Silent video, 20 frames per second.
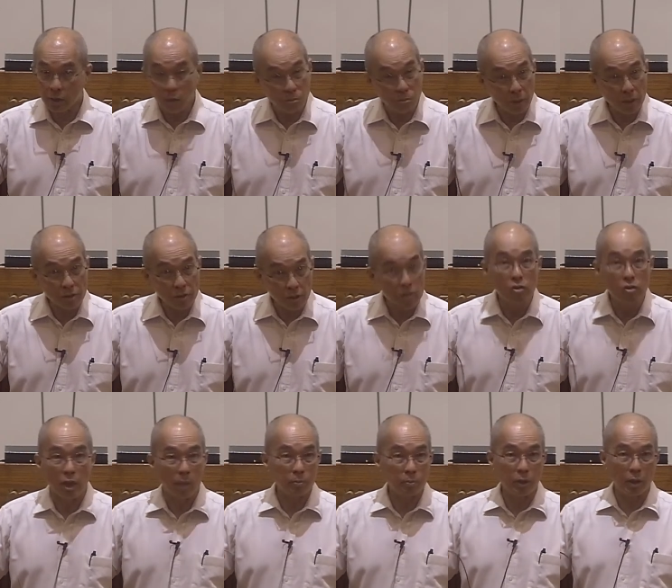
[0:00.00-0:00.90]
amazing
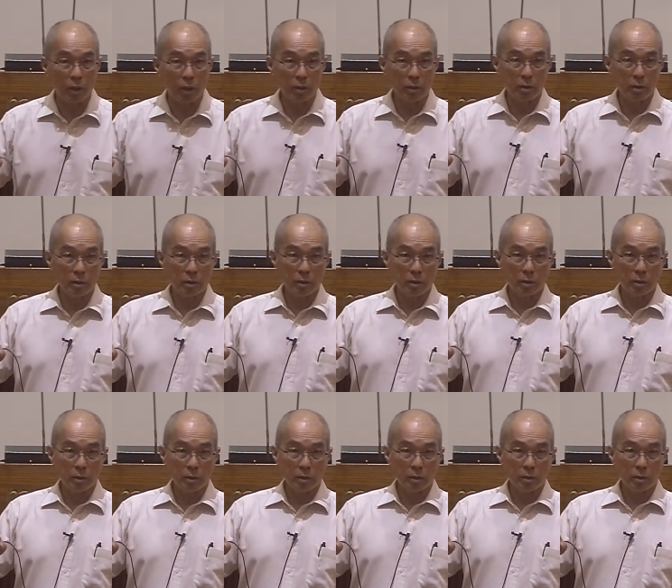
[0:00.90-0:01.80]
chapter.
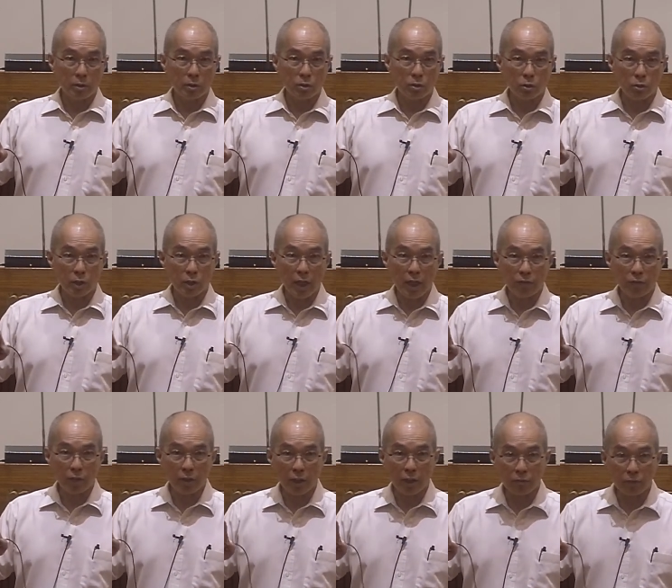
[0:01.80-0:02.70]
So
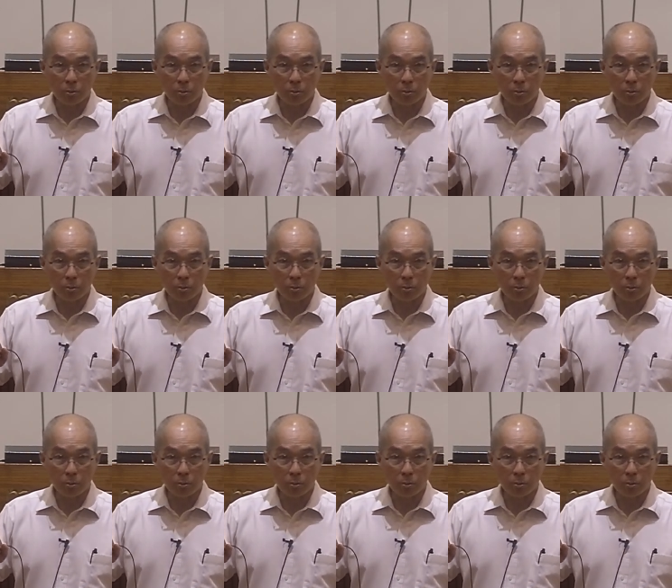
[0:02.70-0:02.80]
never, never